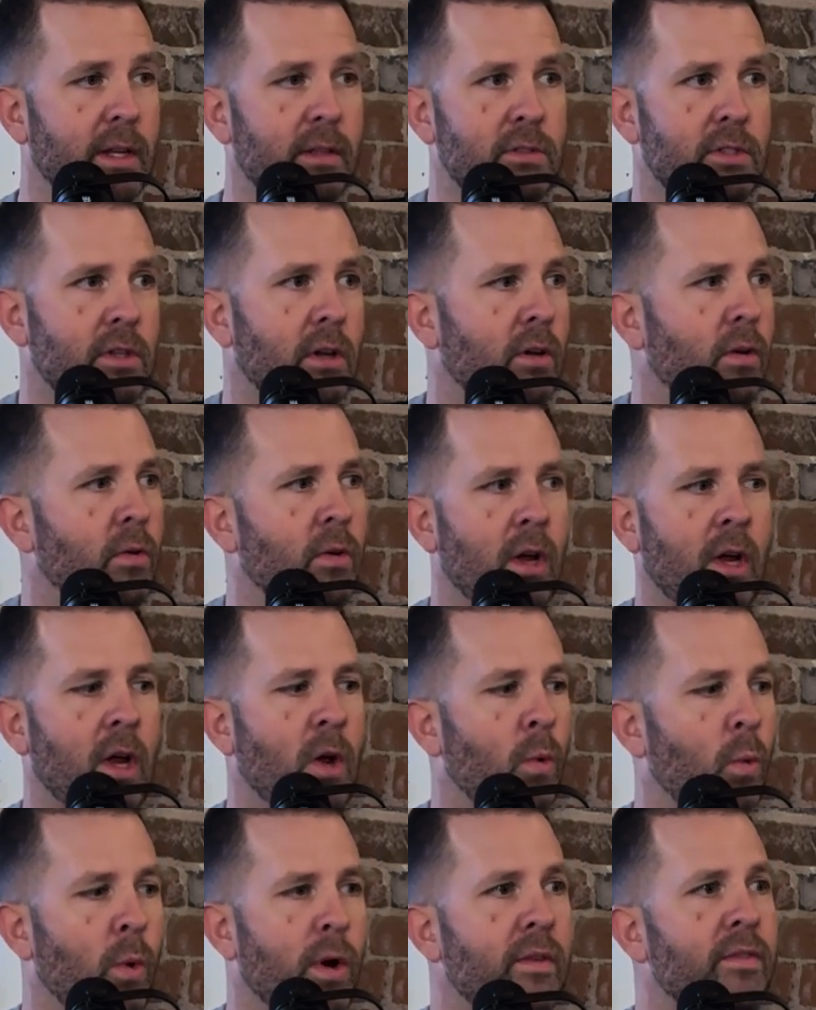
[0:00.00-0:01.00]
And so
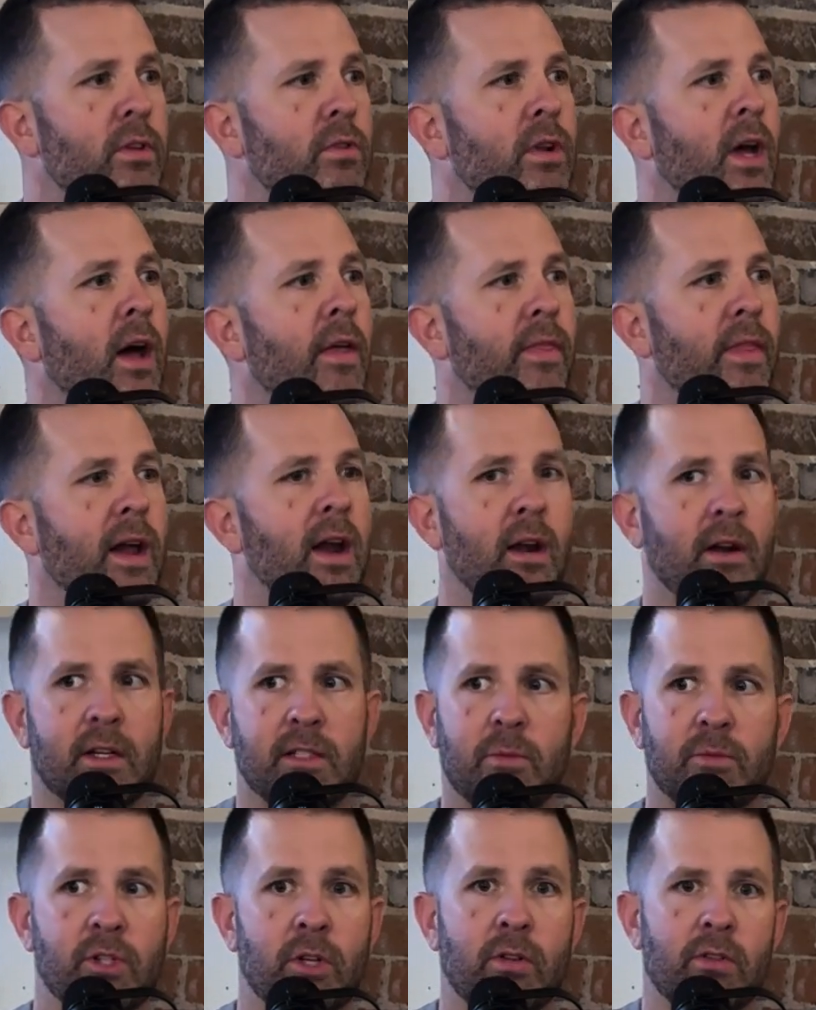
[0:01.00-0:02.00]
what have you done there? Because
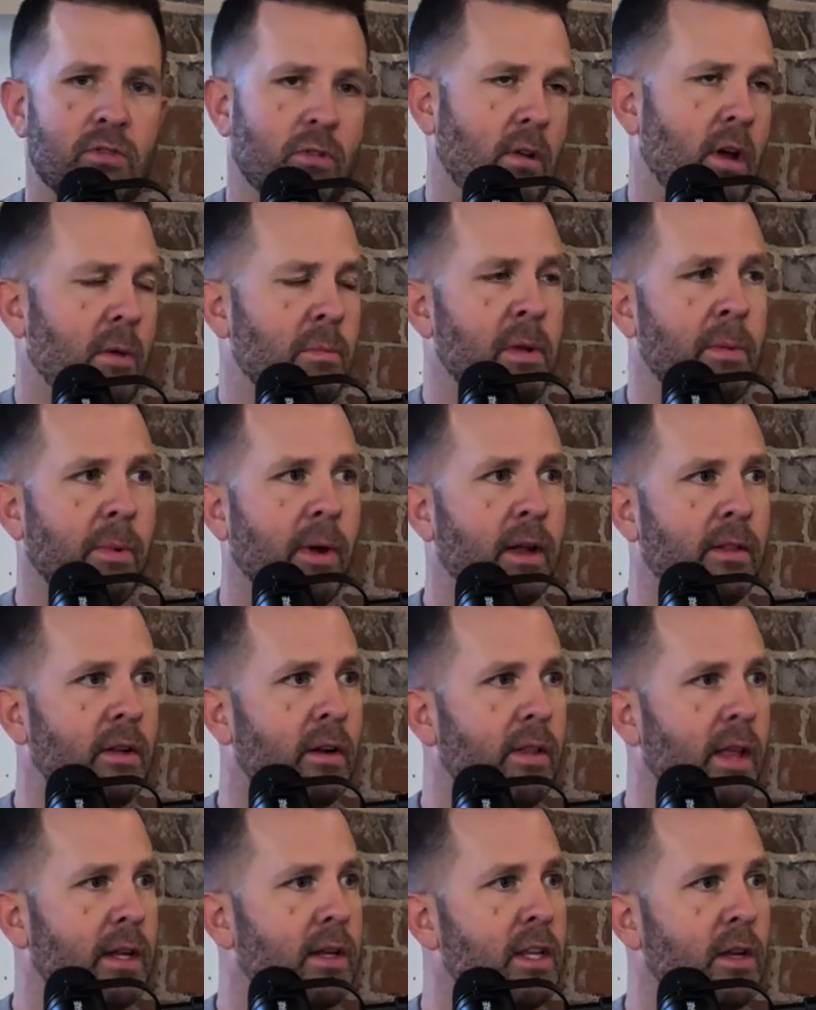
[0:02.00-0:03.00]
I'm sure there's a lot of people out there
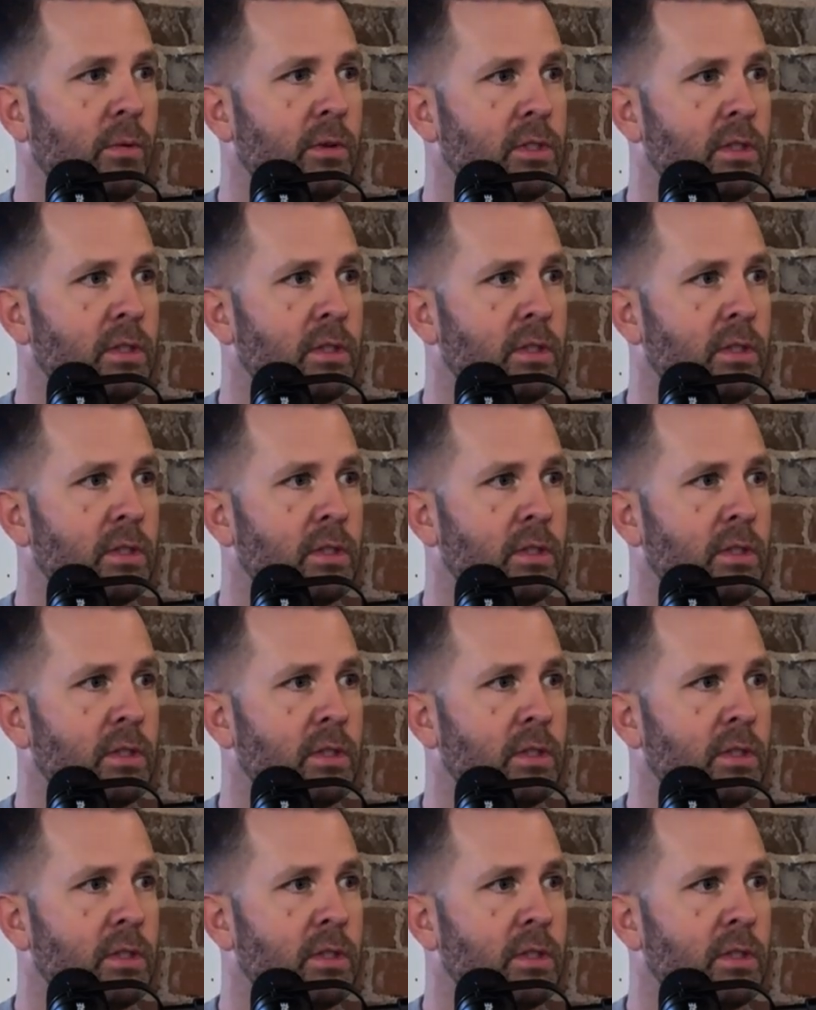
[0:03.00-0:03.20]
that deal with